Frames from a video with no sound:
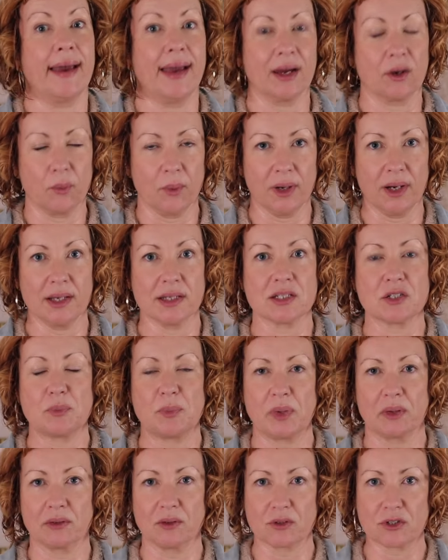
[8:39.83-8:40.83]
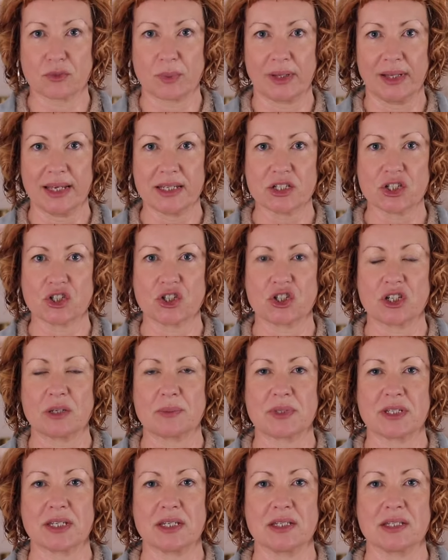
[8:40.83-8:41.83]
equity to build those
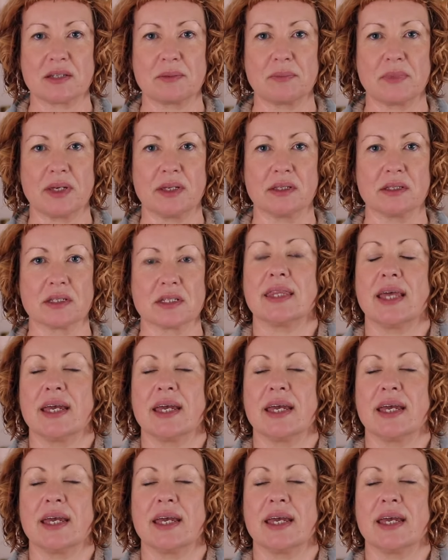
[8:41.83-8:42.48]
relationships is it means